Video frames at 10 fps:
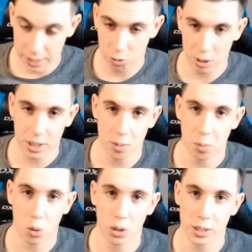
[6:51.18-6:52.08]
then Rick and
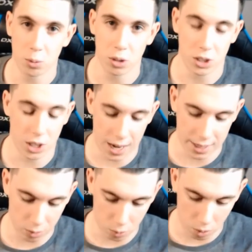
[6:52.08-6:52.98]
Morty, which I
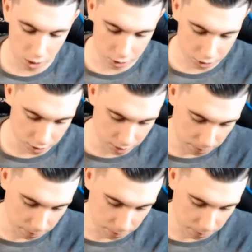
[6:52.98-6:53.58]
don't watch because